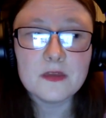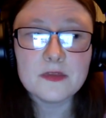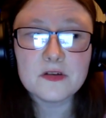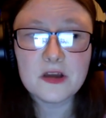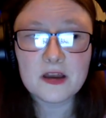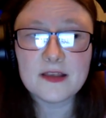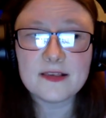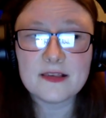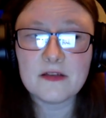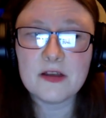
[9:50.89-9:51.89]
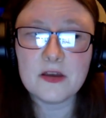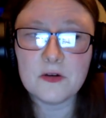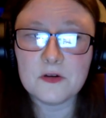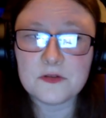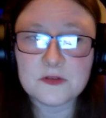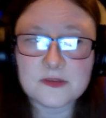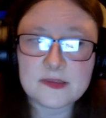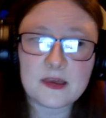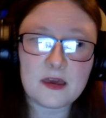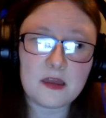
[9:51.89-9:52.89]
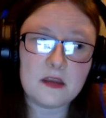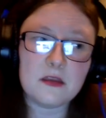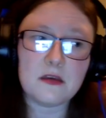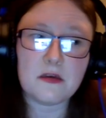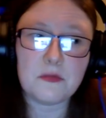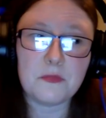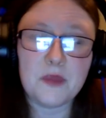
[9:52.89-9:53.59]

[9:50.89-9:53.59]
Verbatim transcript: they're not necessarily authors that um,